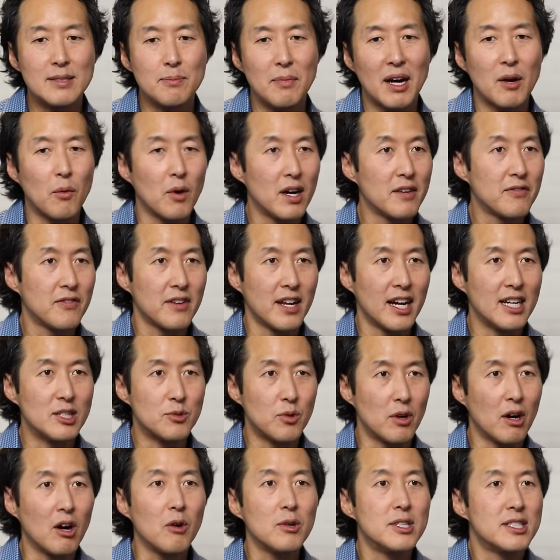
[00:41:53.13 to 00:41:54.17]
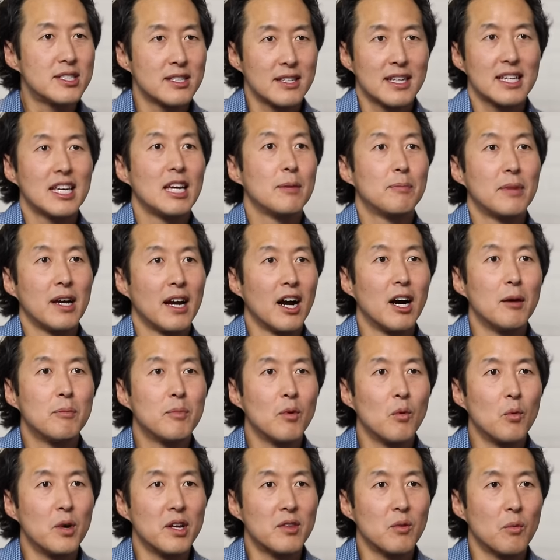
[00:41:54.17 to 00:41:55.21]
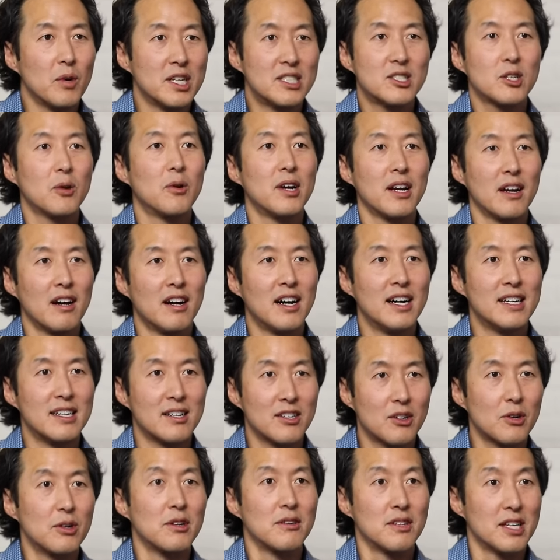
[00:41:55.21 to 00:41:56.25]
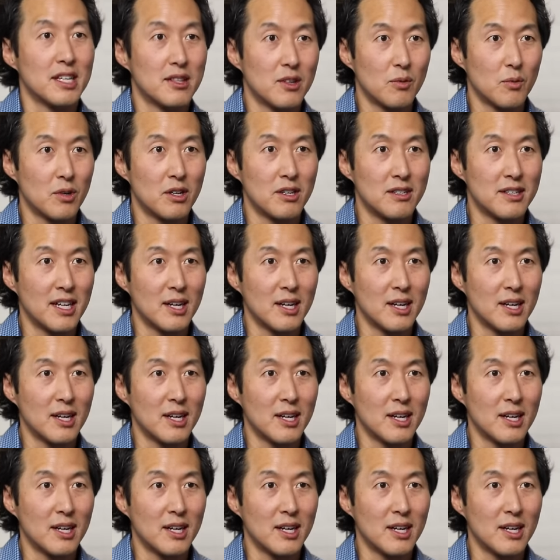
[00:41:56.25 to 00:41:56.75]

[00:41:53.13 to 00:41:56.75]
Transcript: my wife and I, is we're always keeping up with what's going on currently in the world.